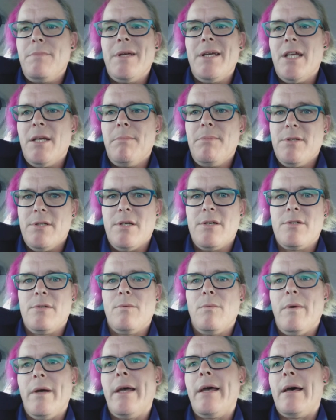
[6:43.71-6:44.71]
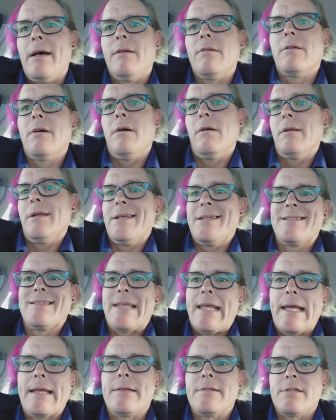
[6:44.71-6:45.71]
be in a position where alcohol is
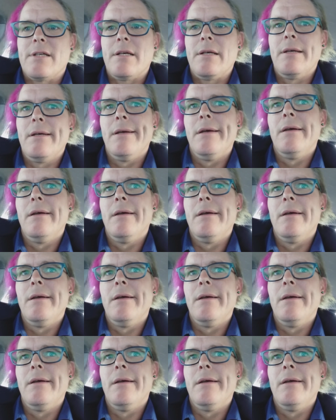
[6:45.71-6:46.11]
the answer,